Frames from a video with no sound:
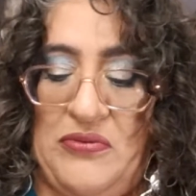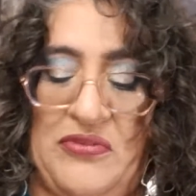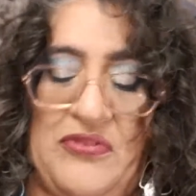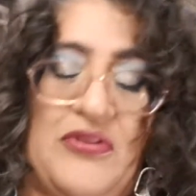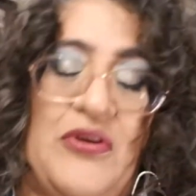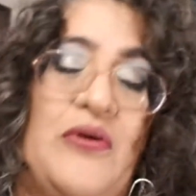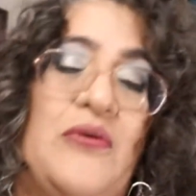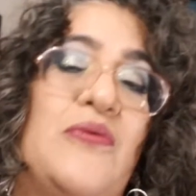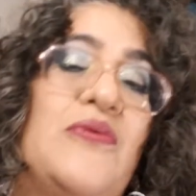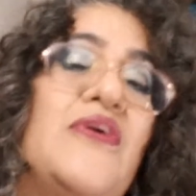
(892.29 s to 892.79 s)

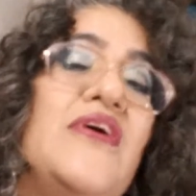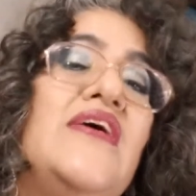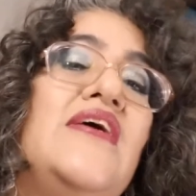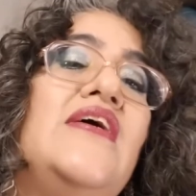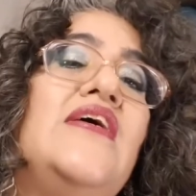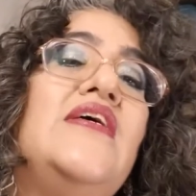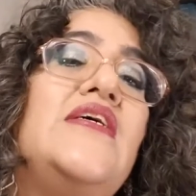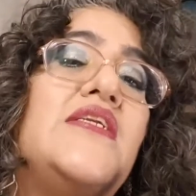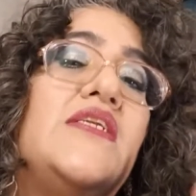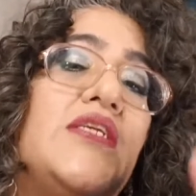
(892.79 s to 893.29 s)
So
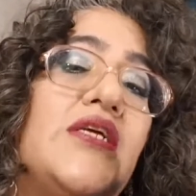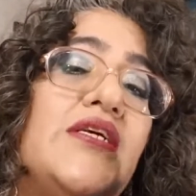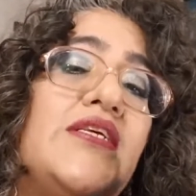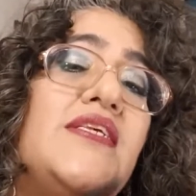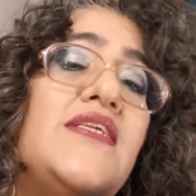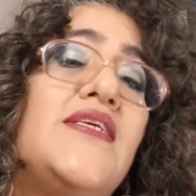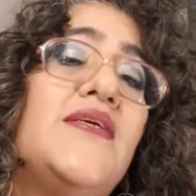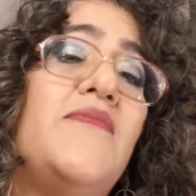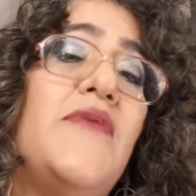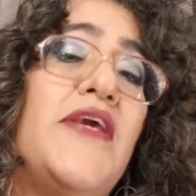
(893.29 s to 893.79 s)

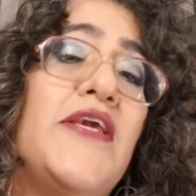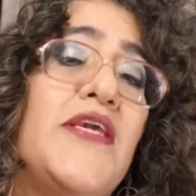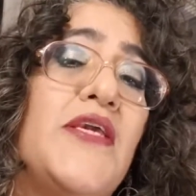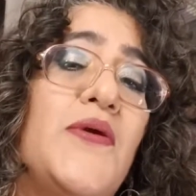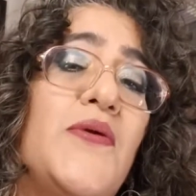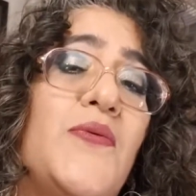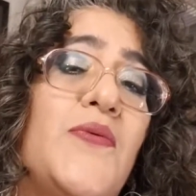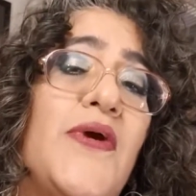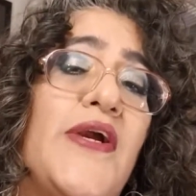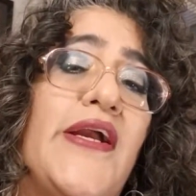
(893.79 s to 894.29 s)
just to make
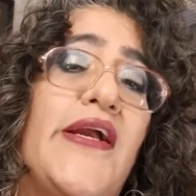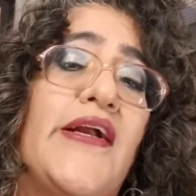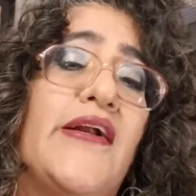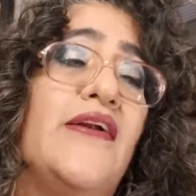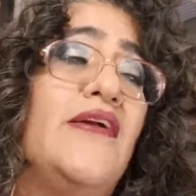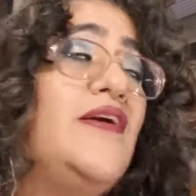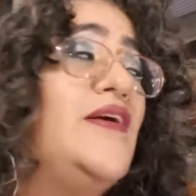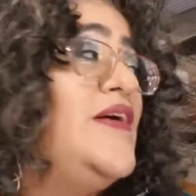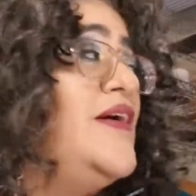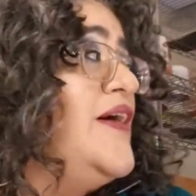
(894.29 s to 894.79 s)
you aware,